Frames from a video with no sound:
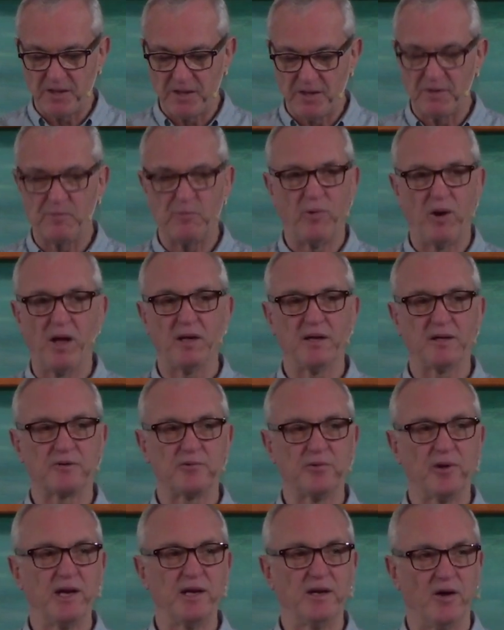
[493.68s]
While a
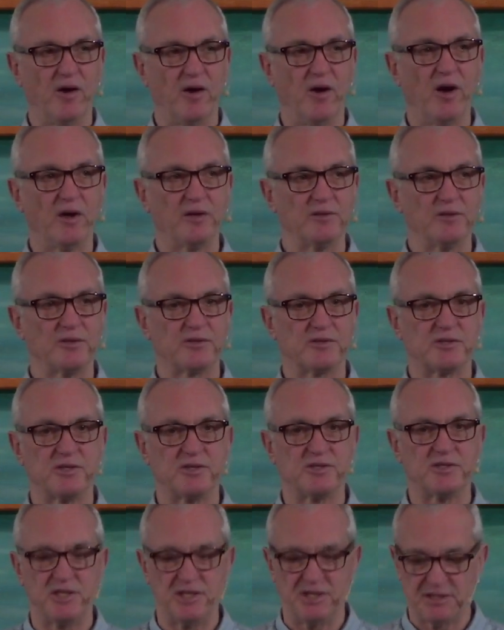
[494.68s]
great honor to
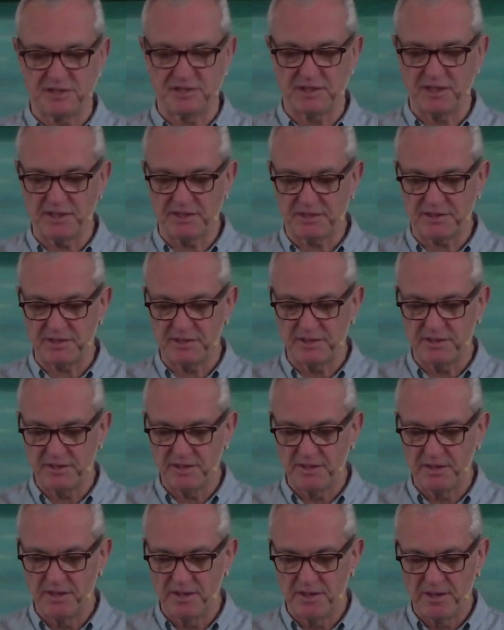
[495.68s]
Jesus,
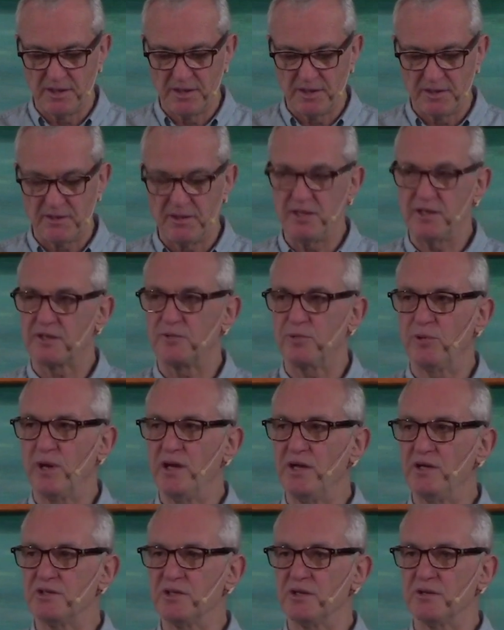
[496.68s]
the
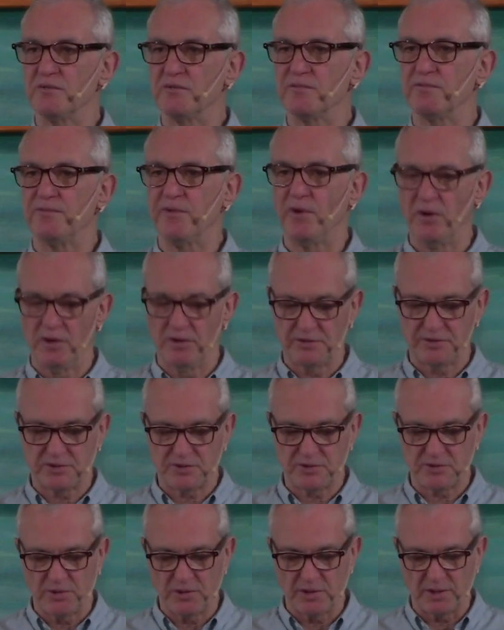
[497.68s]
equation falls
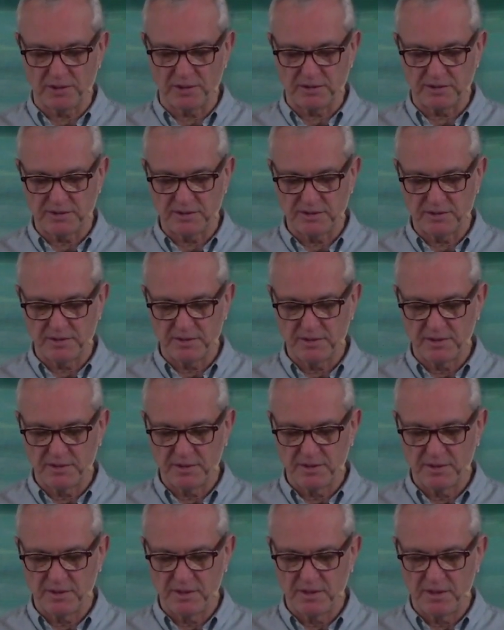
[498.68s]
short.
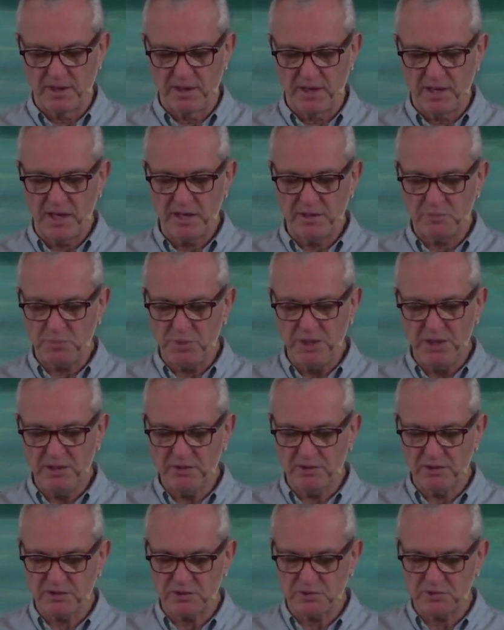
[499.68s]
Had
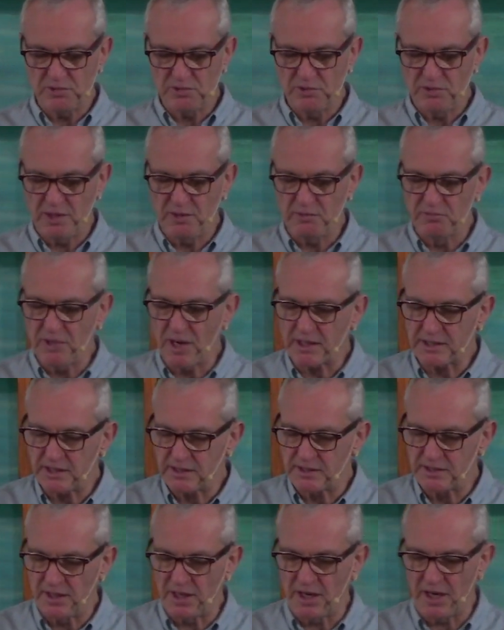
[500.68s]
Peter truly
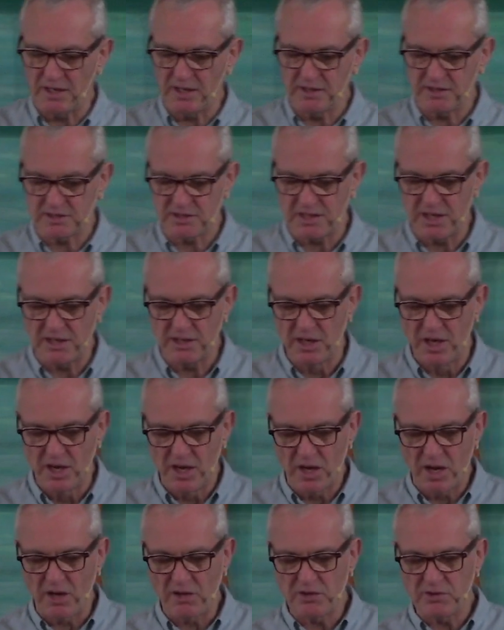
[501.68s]
recognized and
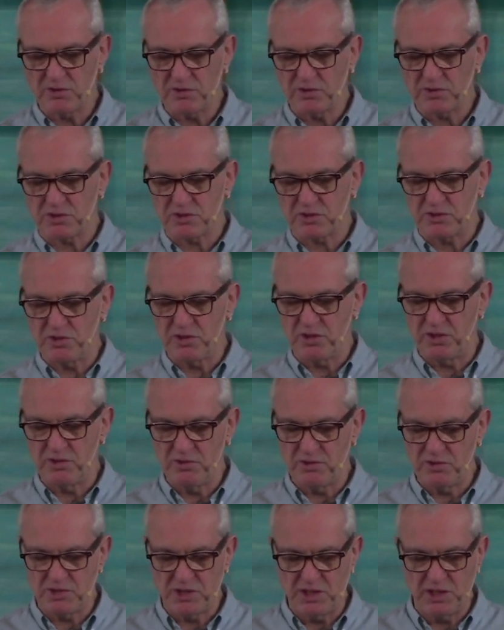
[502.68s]
understood
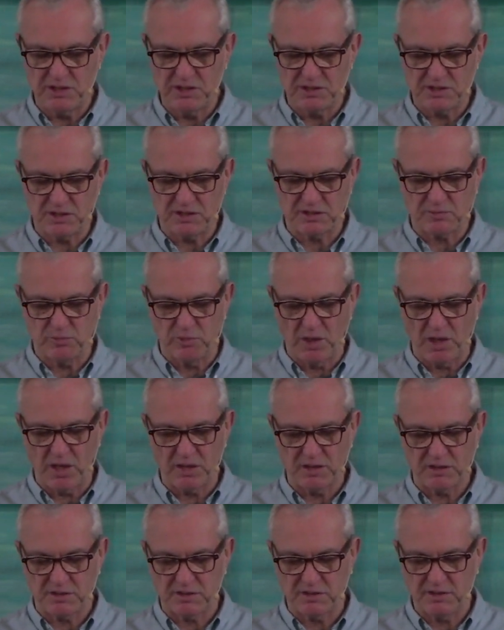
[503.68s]
who Jesus
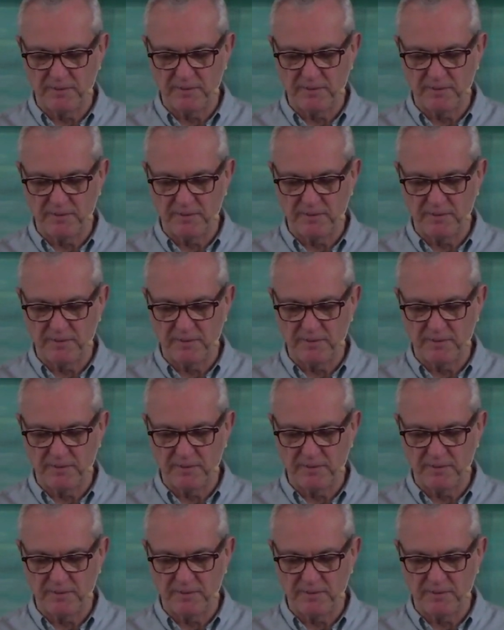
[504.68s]
was,